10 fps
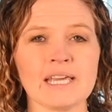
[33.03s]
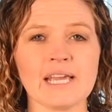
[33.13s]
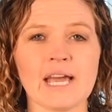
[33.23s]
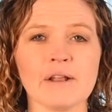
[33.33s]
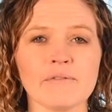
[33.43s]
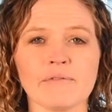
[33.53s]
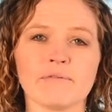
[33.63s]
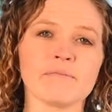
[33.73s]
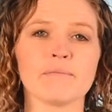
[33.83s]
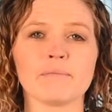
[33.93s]
he kind
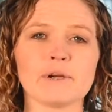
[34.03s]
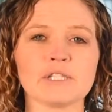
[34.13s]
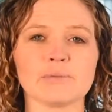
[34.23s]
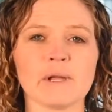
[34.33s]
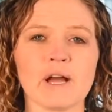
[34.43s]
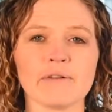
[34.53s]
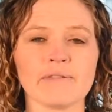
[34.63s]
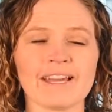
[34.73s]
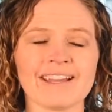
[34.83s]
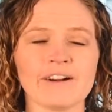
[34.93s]
of brushed me
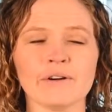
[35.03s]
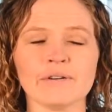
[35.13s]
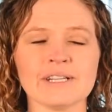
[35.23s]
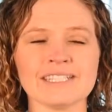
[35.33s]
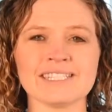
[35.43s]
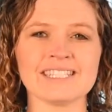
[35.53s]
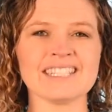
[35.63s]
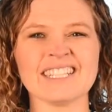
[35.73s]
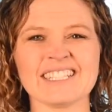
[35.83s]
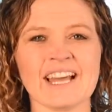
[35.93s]
off like, oh,
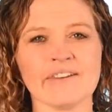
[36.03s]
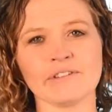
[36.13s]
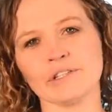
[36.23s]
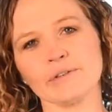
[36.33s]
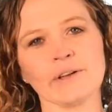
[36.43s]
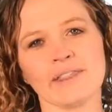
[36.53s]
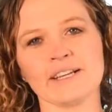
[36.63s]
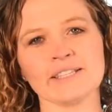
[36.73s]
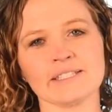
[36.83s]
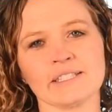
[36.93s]
it doesn't have to do with
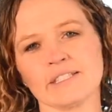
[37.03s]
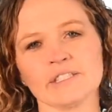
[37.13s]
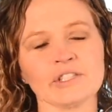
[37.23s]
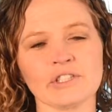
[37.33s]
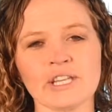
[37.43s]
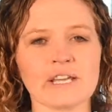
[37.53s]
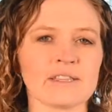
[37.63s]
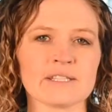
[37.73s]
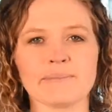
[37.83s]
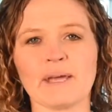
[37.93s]
this, and just take
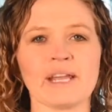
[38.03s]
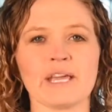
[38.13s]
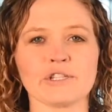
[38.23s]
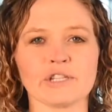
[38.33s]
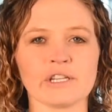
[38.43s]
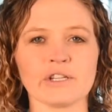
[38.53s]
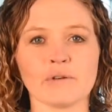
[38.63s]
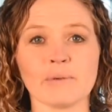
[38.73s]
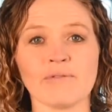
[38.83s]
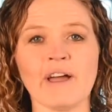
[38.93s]
this medication and
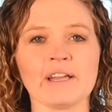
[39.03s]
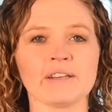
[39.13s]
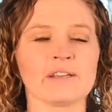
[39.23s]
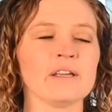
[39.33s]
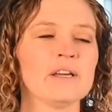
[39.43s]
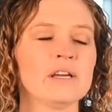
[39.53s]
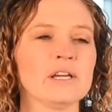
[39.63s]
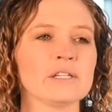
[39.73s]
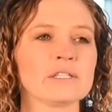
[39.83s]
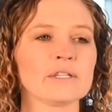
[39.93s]
you'll be fine.
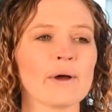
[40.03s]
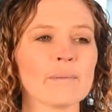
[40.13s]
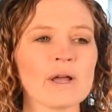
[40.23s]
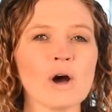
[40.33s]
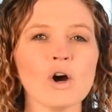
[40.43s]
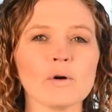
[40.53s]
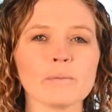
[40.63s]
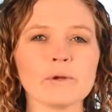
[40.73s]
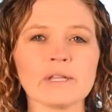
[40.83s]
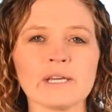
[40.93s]
So I went
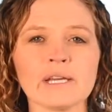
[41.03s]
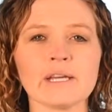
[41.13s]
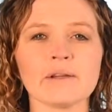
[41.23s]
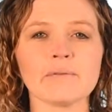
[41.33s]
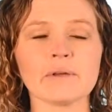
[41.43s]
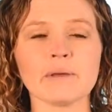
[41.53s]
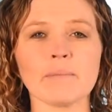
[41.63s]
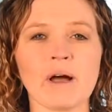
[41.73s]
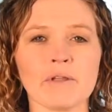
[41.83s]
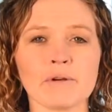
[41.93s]
home really, really
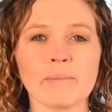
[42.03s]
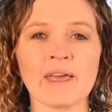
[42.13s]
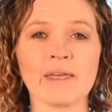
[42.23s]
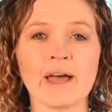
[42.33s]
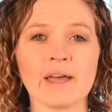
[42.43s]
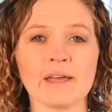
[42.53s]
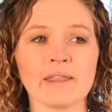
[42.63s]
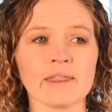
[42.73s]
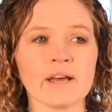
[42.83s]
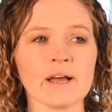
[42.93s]
bothered by that
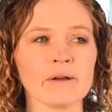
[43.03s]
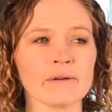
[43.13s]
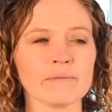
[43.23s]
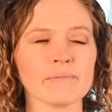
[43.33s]
and thought,